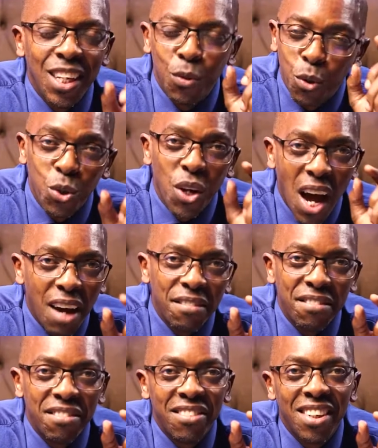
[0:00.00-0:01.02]
what you have
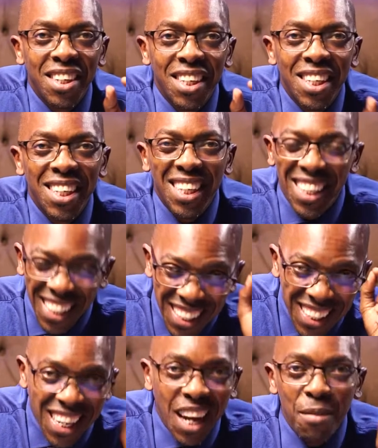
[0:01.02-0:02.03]
is
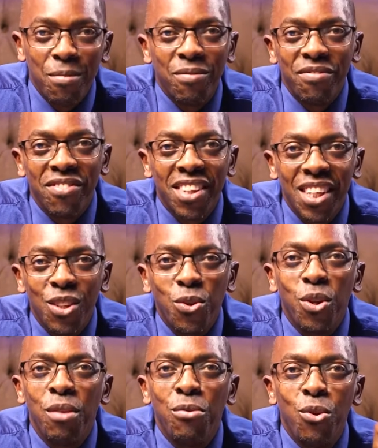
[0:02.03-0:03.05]
time.
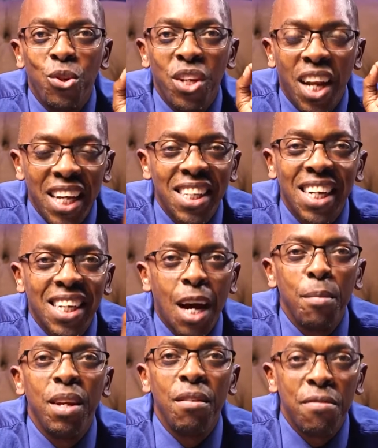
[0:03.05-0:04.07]
So if you utilize that
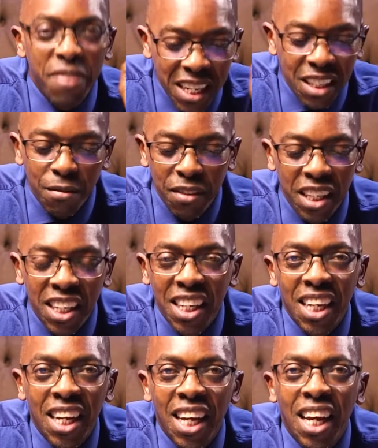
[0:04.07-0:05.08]
time effectively,
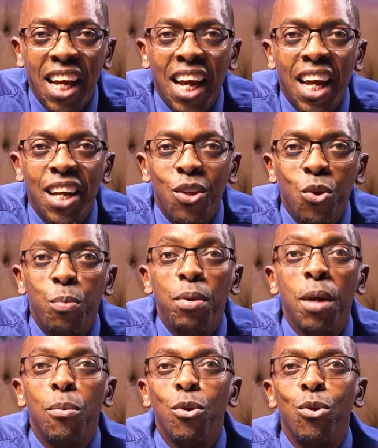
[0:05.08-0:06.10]
you'll
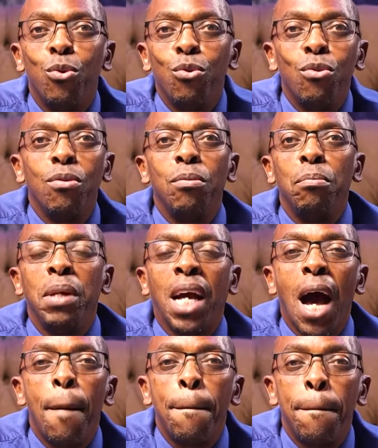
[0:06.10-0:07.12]
be able to
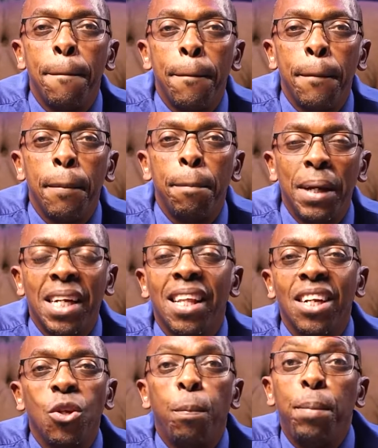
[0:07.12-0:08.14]
become better
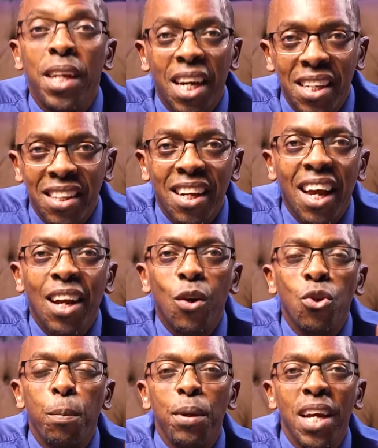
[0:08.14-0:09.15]
than your peers, and
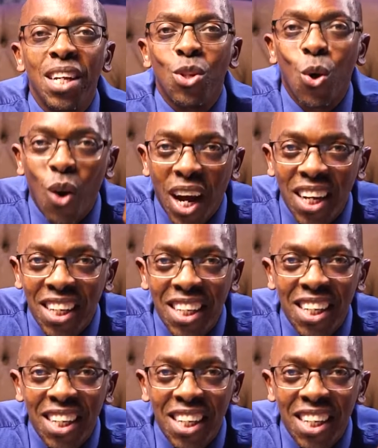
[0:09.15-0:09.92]
not your peers locally,